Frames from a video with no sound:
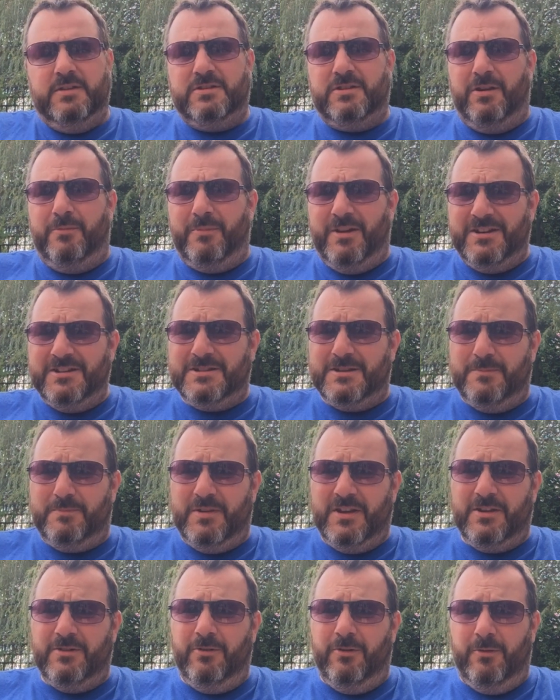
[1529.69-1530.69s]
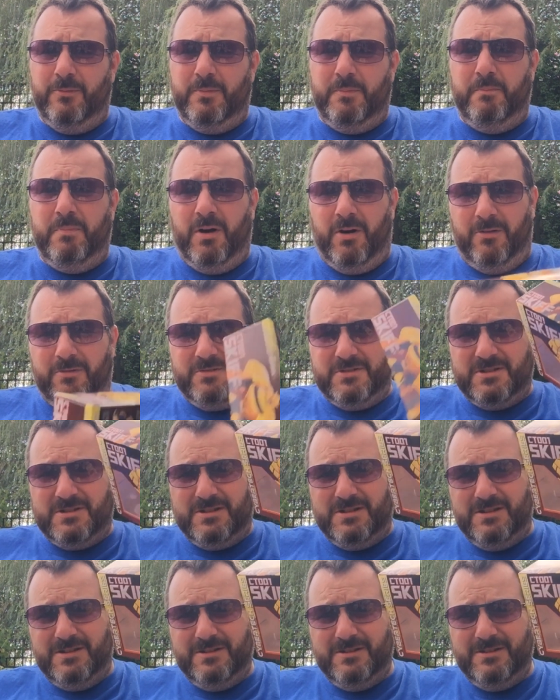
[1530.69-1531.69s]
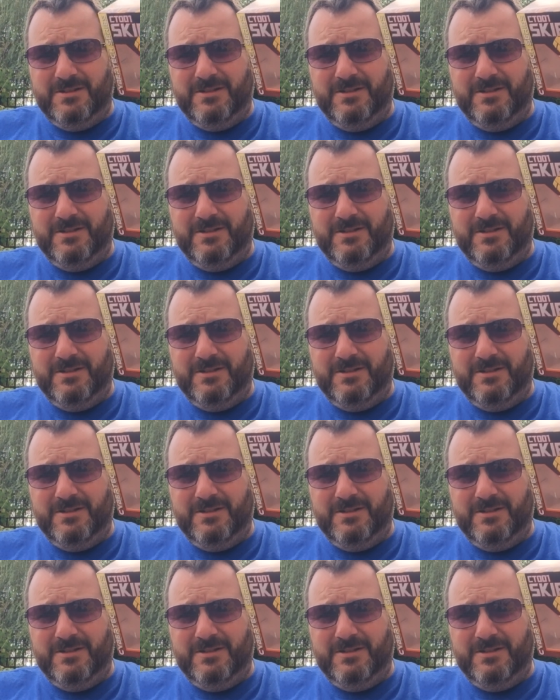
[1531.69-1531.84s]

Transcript: so I managed to pick up boxed